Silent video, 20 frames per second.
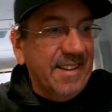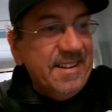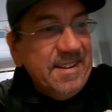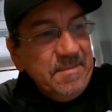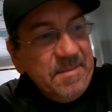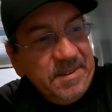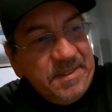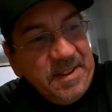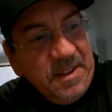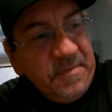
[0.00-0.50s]

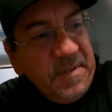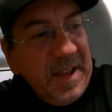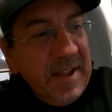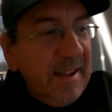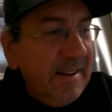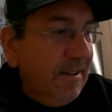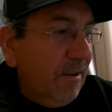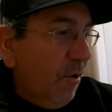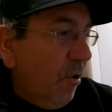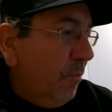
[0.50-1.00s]
Let me see if I
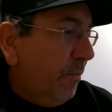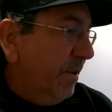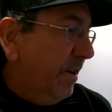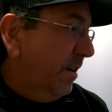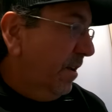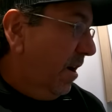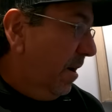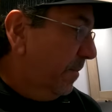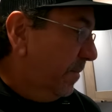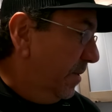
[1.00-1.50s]
can open
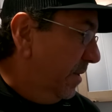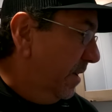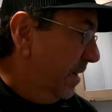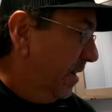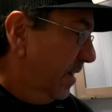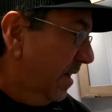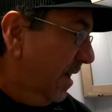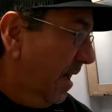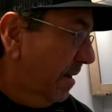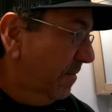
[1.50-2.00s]
it up.
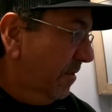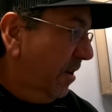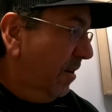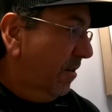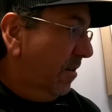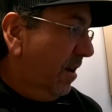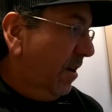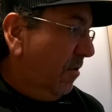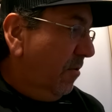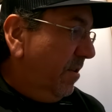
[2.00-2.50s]
I'm not
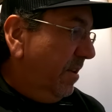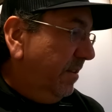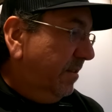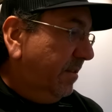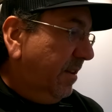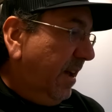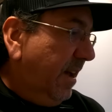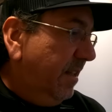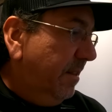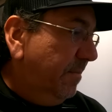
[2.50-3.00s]
gonna go
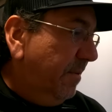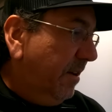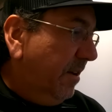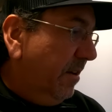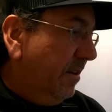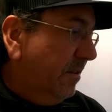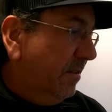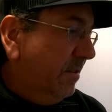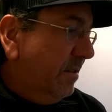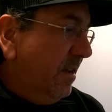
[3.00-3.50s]
inside
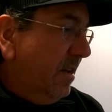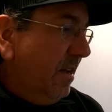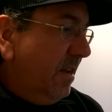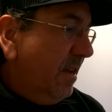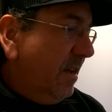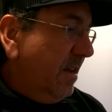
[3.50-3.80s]
because